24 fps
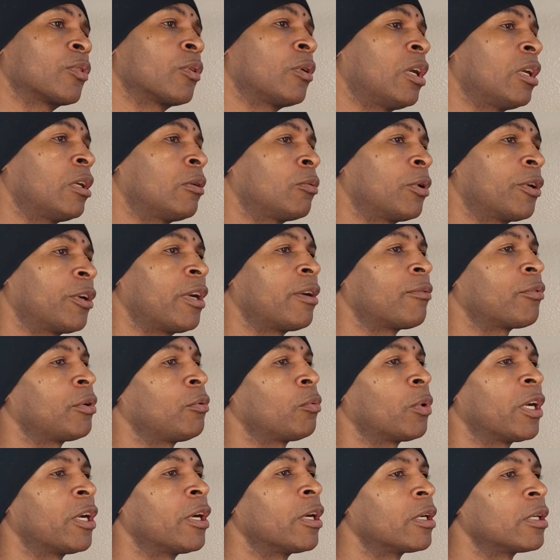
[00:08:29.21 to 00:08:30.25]
We're
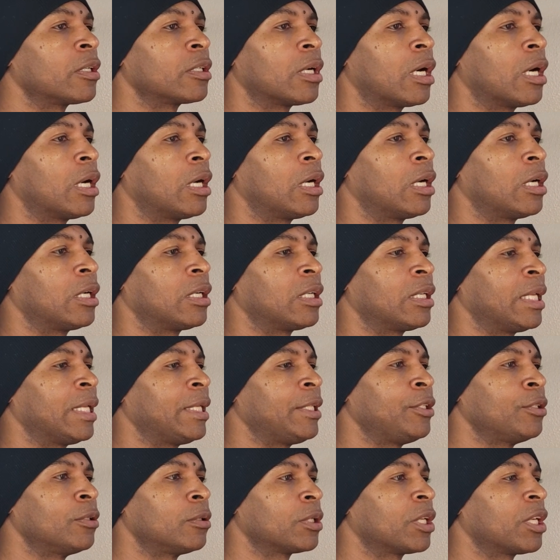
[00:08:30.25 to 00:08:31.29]
everywhere.
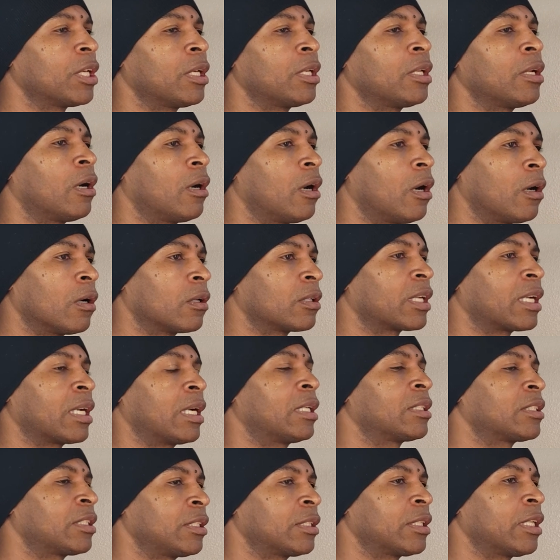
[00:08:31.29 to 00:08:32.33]
And you'll get all the
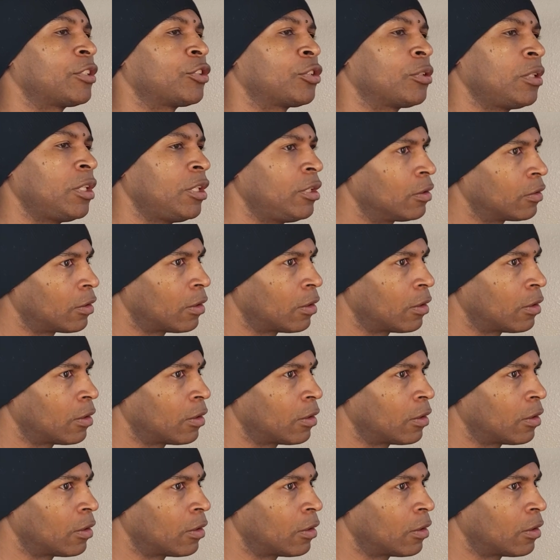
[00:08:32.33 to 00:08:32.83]
content that you need.